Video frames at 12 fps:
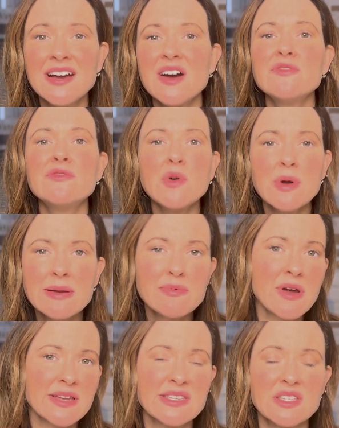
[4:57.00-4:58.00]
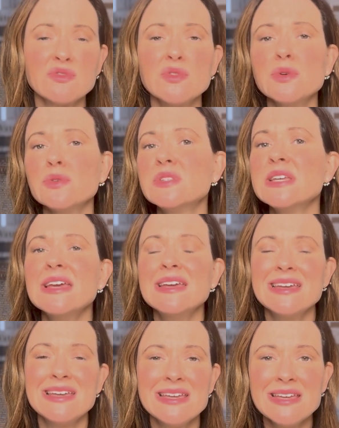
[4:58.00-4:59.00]
avoid processed foods,
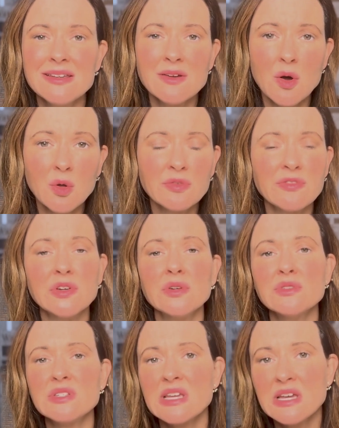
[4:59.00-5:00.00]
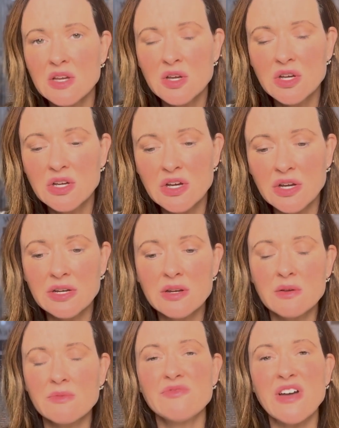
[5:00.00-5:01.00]
eat whole foods, good
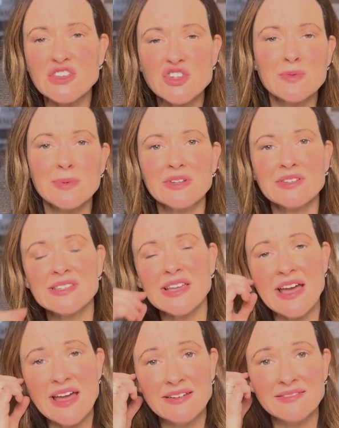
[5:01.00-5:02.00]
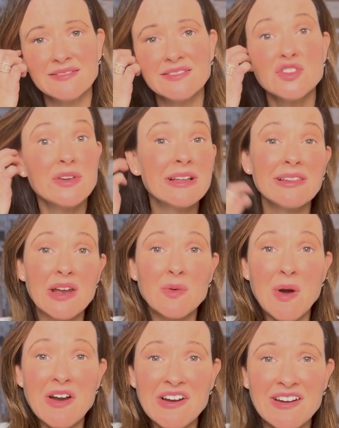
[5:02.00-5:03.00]
vegetables, and drink a lot of
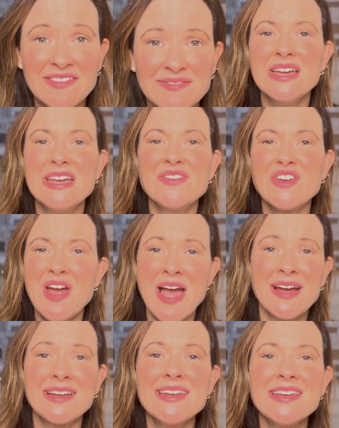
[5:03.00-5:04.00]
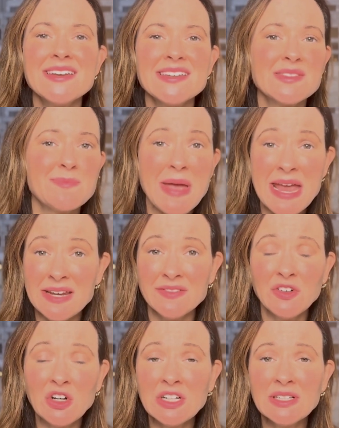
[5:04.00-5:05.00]
water. If your acne is
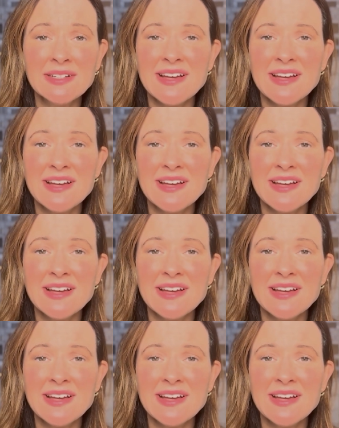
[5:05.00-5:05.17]
painful,